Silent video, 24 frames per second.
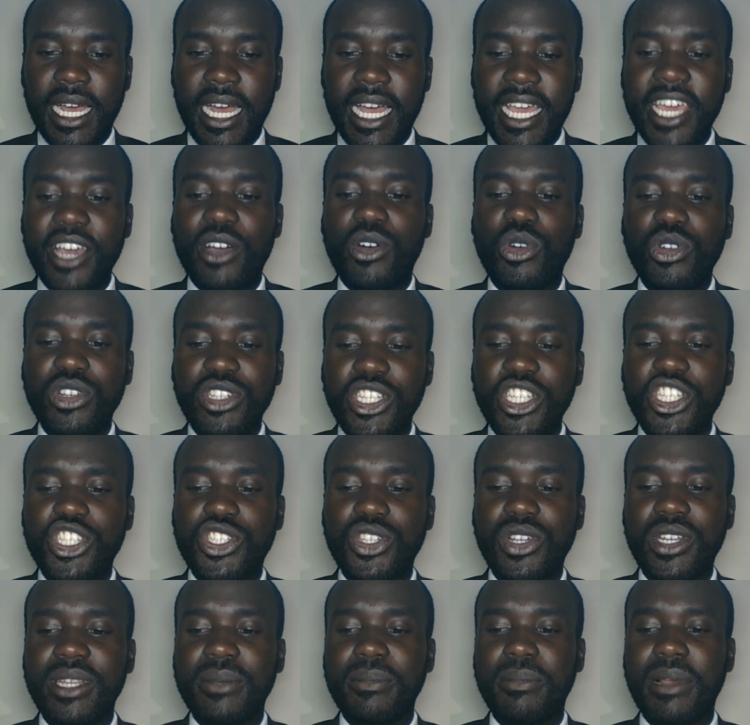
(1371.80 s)
A
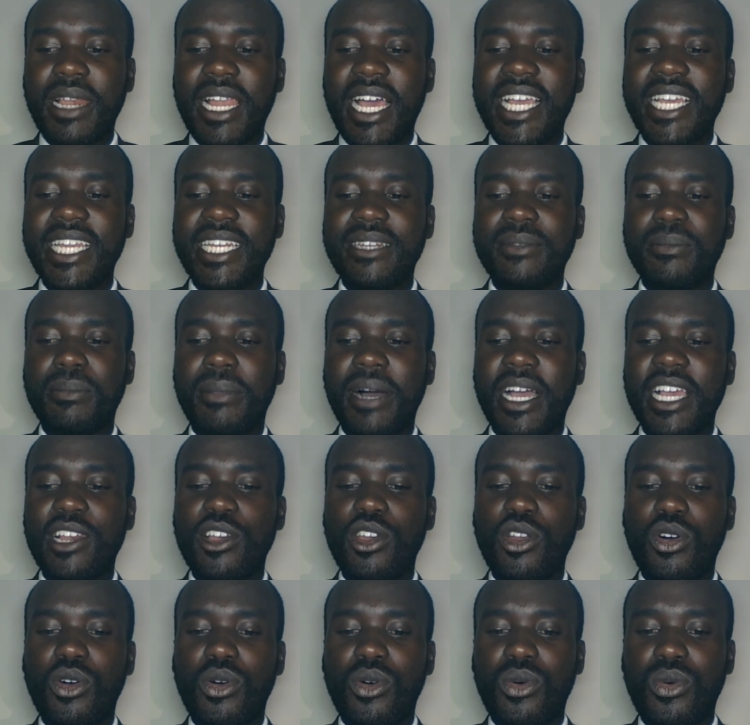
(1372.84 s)
condition implied by
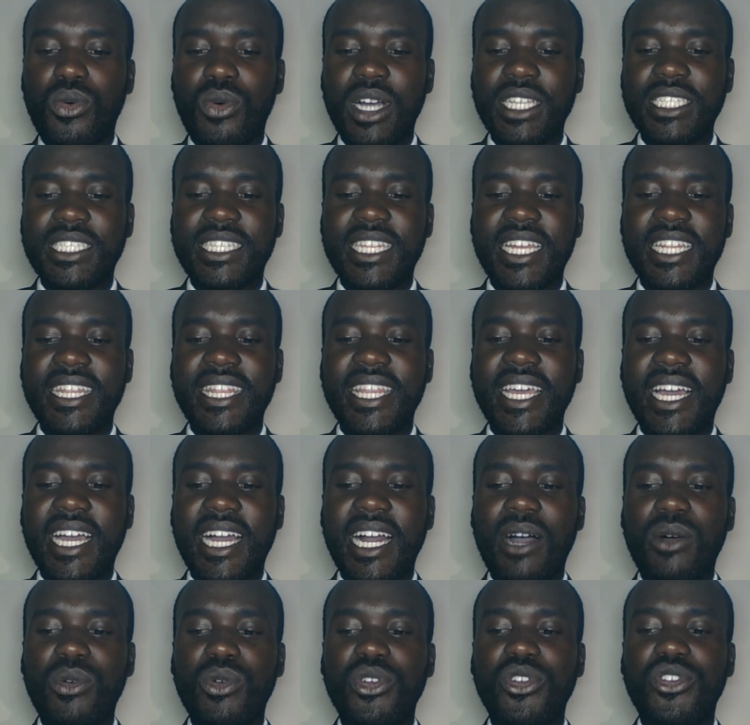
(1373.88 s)
law was that the
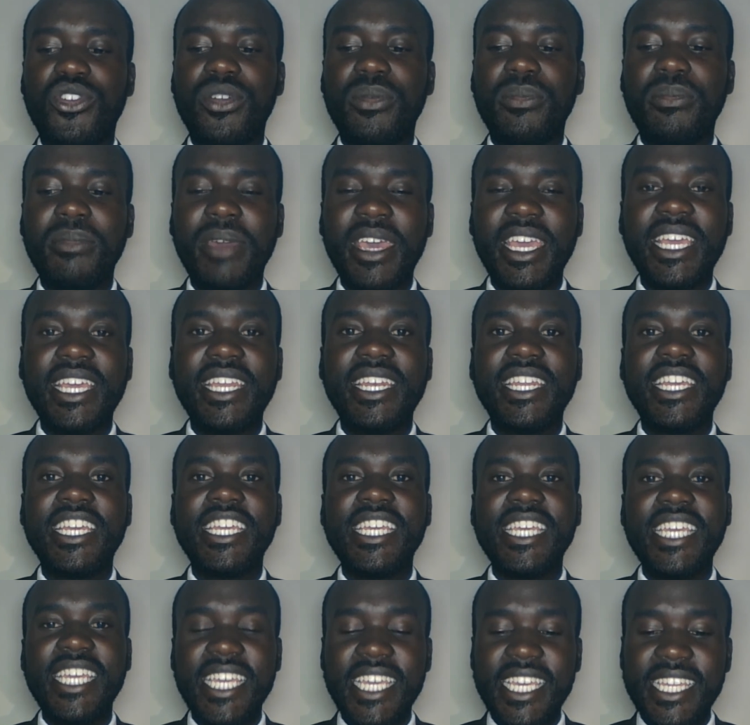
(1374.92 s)
car would remain
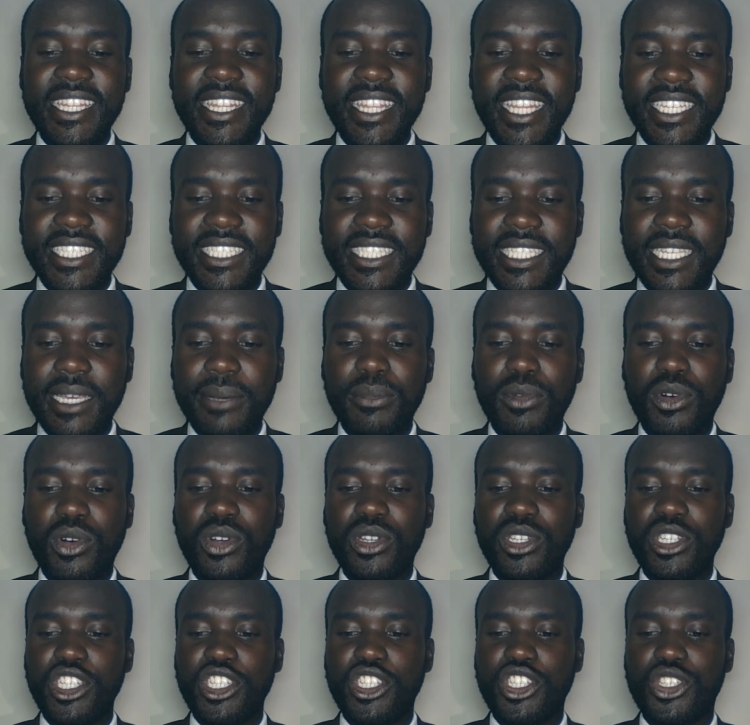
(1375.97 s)
in the same
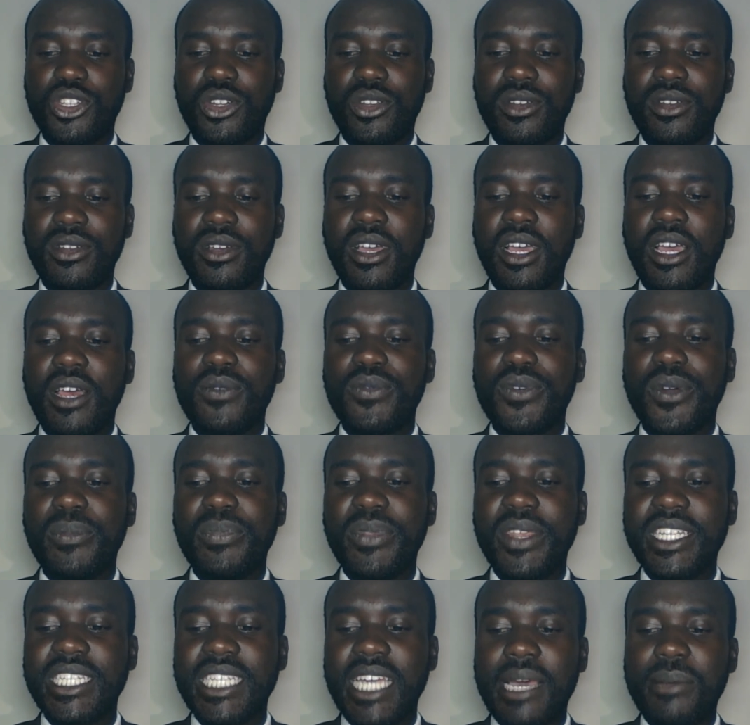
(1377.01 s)
condition from
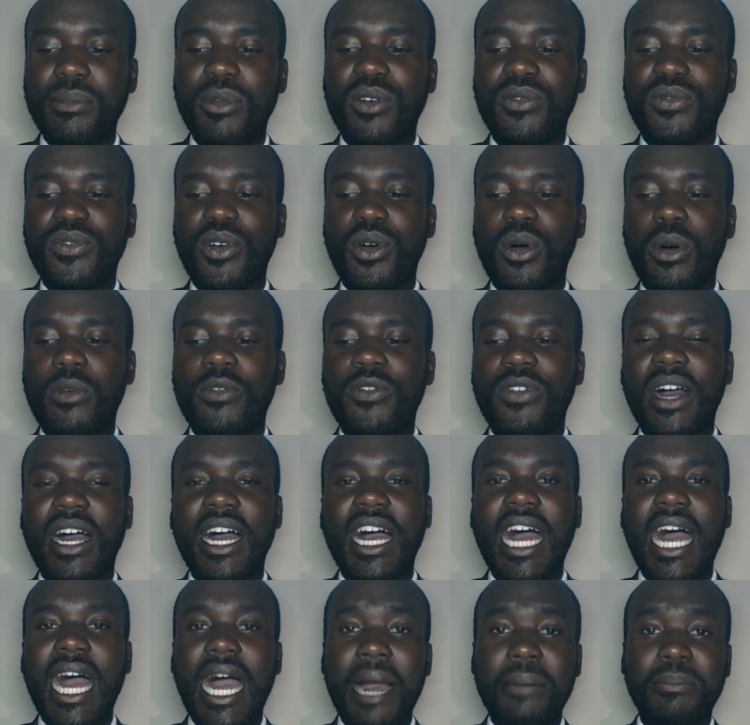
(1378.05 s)
the time of offer
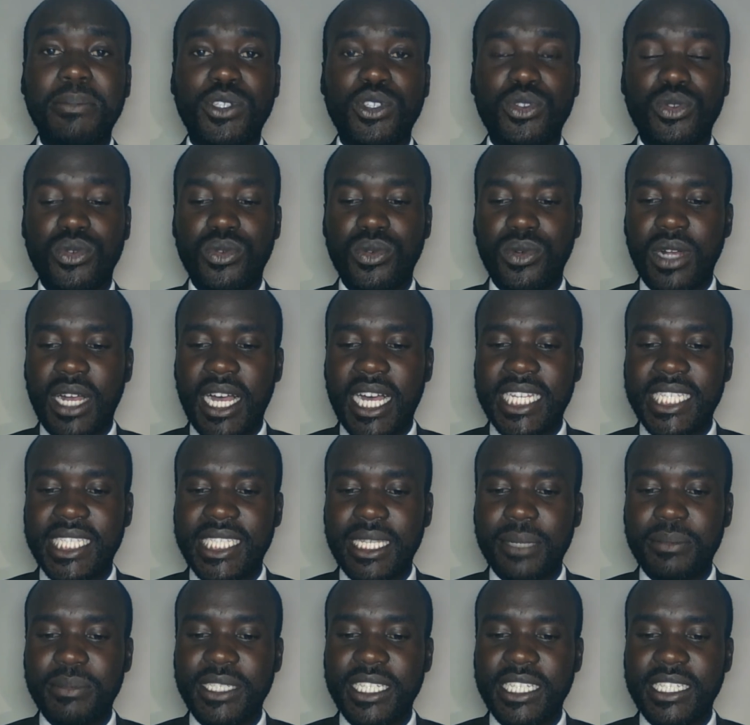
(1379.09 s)
up to
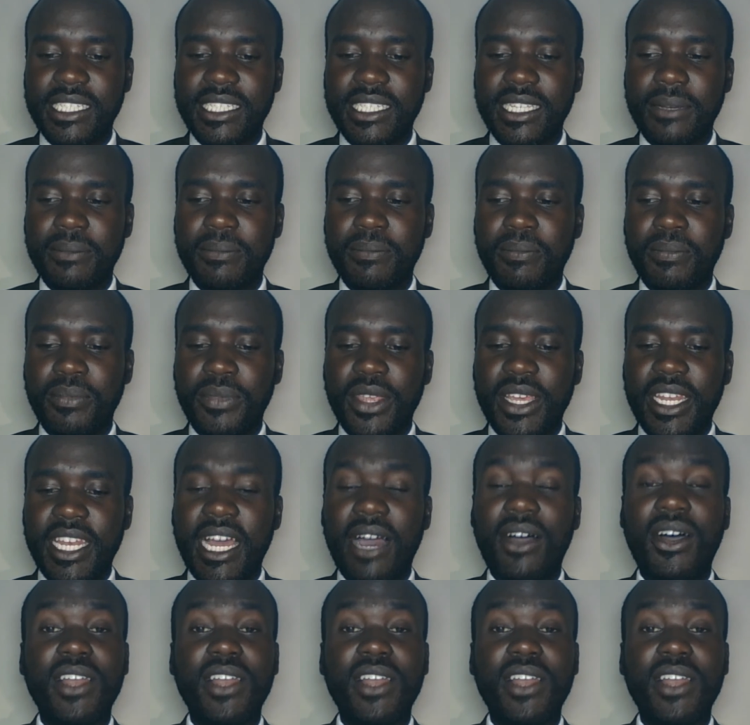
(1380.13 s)
acceptance. Now,